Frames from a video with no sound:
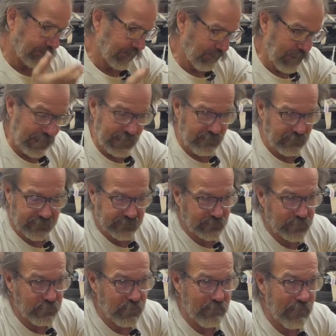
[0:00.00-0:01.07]
I mean, I could
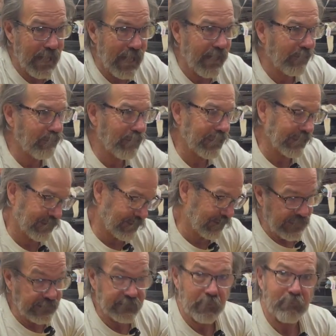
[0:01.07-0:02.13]
do the math, but
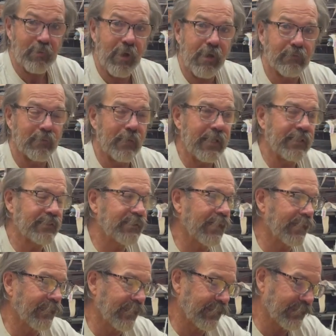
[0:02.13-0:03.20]
it's a problem. And it's
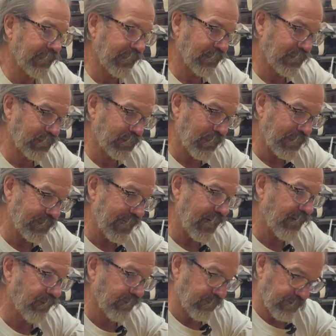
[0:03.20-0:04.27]
gonna stress
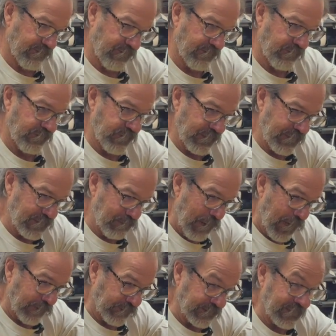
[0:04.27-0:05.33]
out these
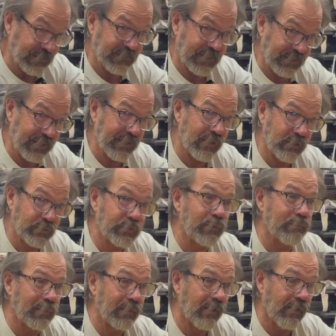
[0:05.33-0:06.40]
batteries because they're gonna go
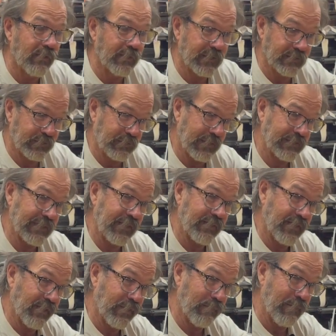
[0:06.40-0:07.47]
super low, and it'll stress out the
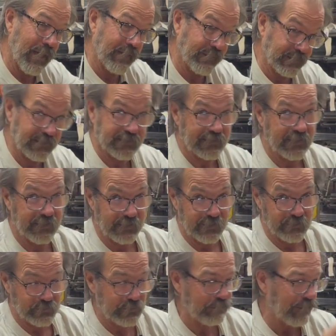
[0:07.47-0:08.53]
other batteries because they're gonna go
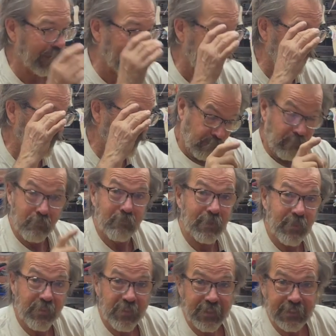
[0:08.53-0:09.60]
super high. But
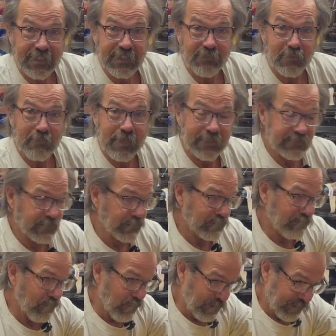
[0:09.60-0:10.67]
the thing that even makes this
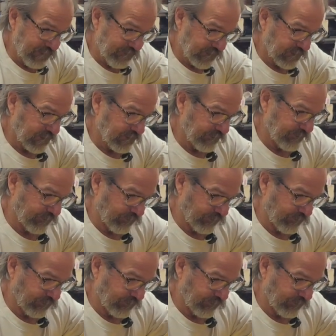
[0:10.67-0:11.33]
more difficult